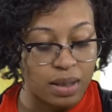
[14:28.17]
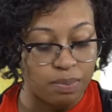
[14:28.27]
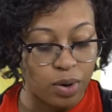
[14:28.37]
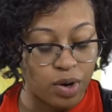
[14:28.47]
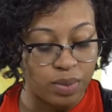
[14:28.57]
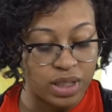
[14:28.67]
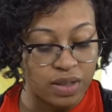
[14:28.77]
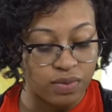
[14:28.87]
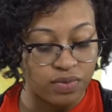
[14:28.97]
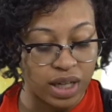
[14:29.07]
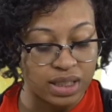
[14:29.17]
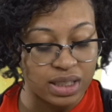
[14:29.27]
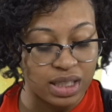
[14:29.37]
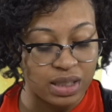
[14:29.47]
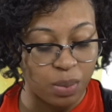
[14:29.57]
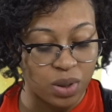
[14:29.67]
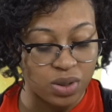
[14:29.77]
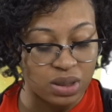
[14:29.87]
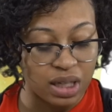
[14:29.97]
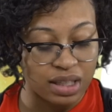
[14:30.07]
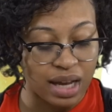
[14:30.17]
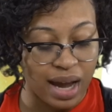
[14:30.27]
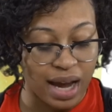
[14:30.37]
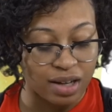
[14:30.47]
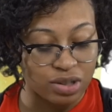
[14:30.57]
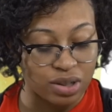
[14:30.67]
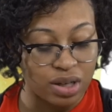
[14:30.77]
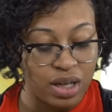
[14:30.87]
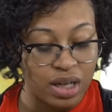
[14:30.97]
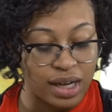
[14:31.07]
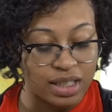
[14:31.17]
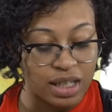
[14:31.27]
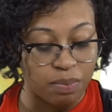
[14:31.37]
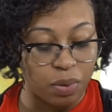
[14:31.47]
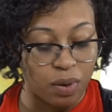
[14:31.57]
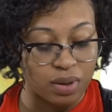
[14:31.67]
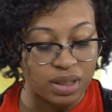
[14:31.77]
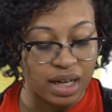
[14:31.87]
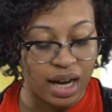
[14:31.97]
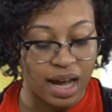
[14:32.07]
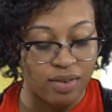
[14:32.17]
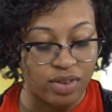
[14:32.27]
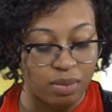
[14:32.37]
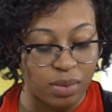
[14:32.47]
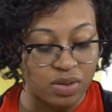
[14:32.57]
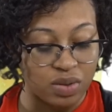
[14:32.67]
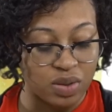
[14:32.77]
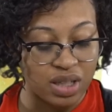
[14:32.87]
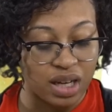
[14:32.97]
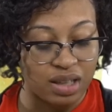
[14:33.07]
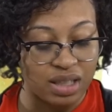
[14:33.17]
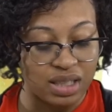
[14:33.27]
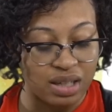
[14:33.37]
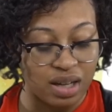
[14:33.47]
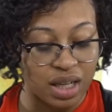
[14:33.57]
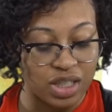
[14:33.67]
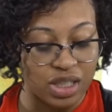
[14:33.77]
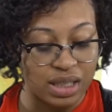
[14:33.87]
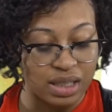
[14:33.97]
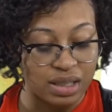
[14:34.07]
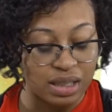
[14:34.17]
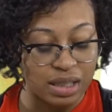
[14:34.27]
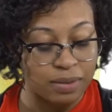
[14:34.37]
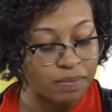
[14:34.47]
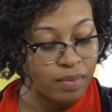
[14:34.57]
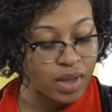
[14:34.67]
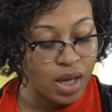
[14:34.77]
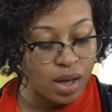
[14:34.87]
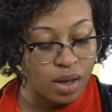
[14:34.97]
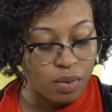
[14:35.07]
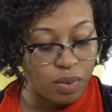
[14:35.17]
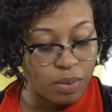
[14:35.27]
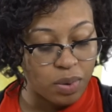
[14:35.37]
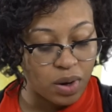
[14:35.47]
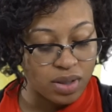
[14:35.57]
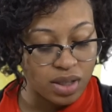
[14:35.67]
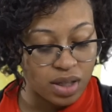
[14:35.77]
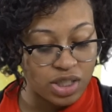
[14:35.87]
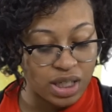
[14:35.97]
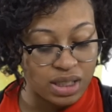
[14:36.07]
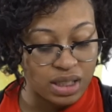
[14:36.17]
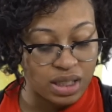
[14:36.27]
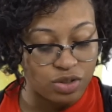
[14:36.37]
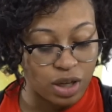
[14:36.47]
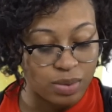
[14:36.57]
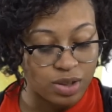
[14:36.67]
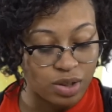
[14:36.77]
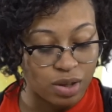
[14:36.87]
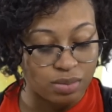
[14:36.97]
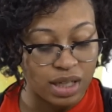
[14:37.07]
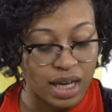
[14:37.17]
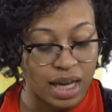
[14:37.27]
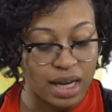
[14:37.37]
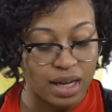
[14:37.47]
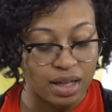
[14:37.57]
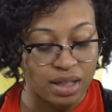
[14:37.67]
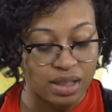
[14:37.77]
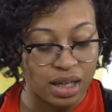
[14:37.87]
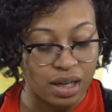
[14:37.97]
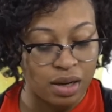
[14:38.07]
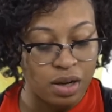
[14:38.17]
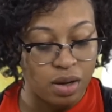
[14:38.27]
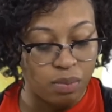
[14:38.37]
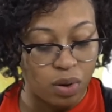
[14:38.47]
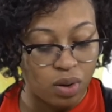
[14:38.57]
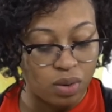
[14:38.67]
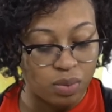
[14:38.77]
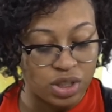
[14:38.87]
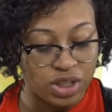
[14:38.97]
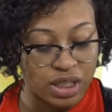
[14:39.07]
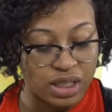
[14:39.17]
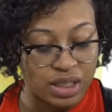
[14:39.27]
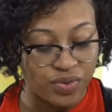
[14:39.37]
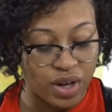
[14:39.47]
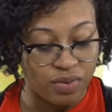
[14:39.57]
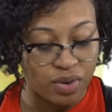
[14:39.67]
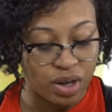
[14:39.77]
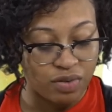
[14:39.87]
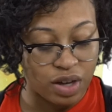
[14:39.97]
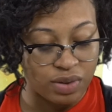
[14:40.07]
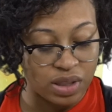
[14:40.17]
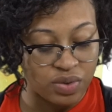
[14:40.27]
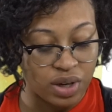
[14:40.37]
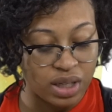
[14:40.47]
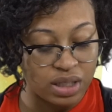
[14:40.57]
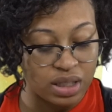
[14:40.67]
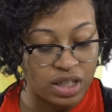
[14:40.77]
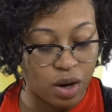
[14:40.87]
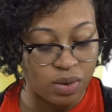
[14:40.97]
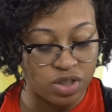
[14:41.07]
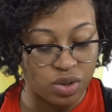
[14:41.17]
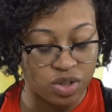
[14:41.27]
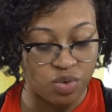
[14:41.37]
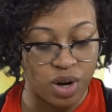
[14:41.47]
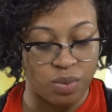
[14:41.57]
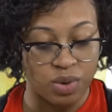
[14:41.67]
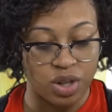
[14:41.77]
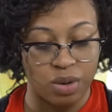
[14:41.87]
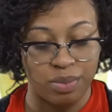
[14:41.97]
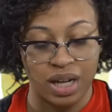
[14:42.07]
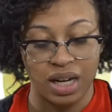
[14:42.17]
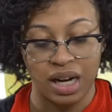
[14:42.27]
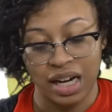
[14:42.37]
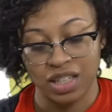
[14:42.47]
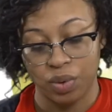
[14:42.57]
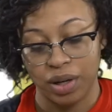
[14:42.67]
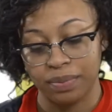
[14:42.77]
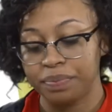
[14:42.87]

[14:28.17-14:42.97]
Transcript: Paul was even flexing his muscles like that actor, except Paul didn't have any muscles, at least none that Jessie could see. When Paul saw Jessie, he dropped his arms. "Hey," he said. Paul was Jessie's favorite of Evan's friends. He always joked around with her, but in a nice way.